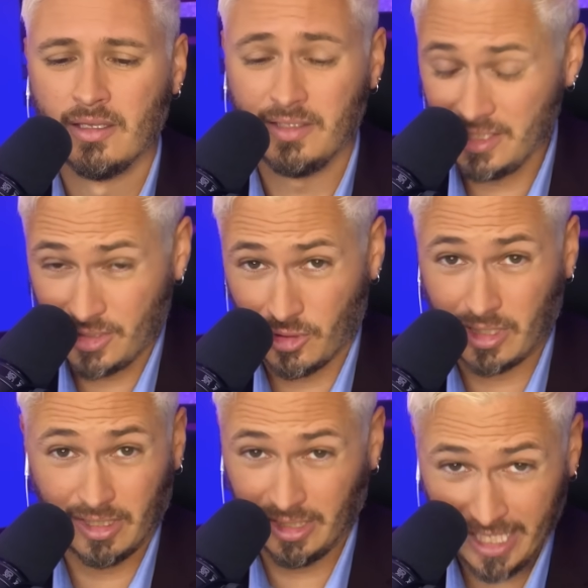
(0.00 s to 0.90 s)
these are
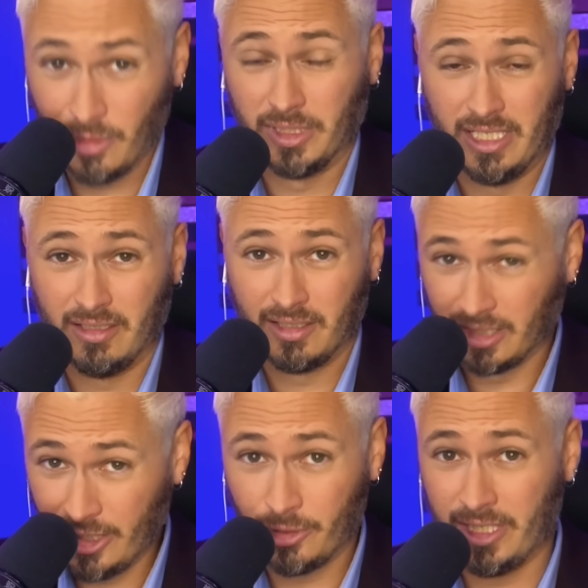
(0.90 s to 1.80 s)
clearly,
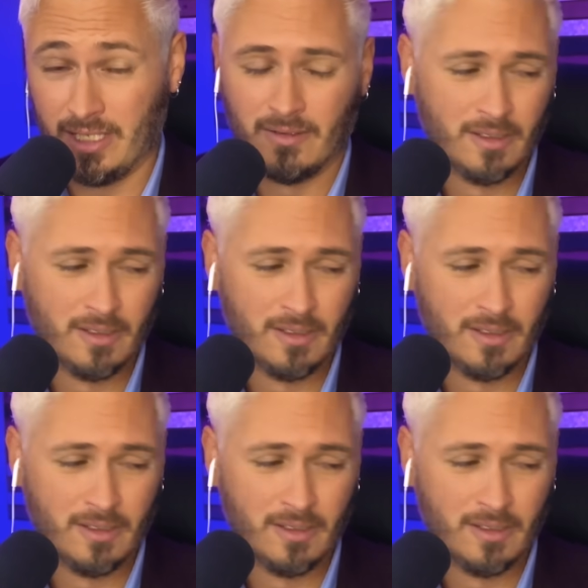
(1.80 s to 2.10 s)
clearly